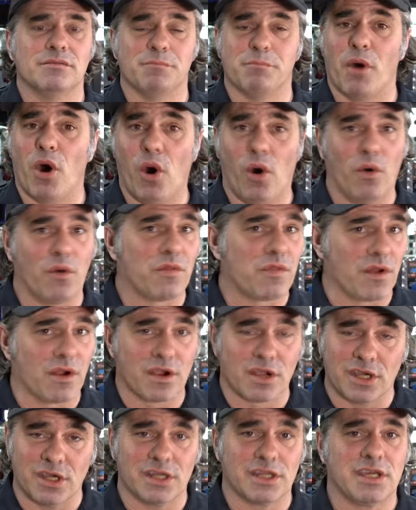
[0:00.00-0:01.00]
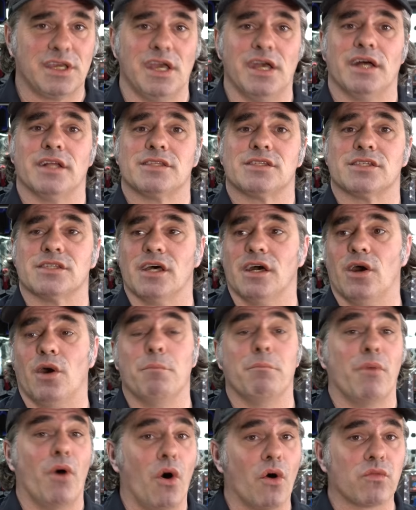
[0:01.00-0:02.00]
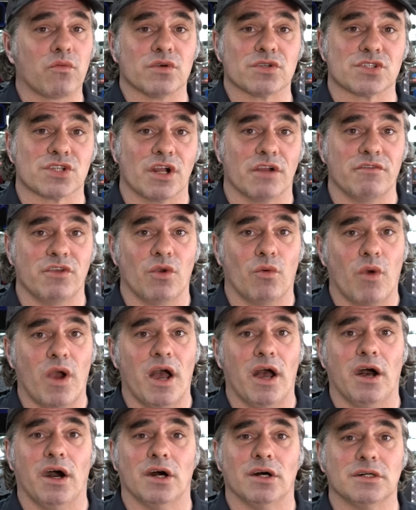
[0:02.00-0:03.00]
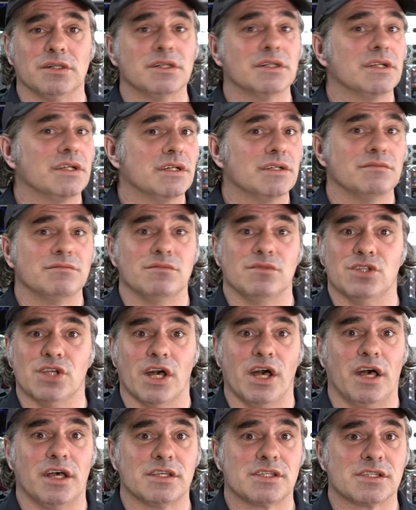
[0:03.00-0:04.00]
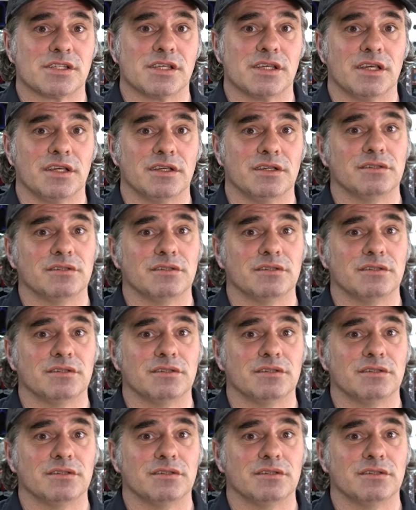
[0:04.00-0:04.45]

both are good kits, so both will serve you well. Just,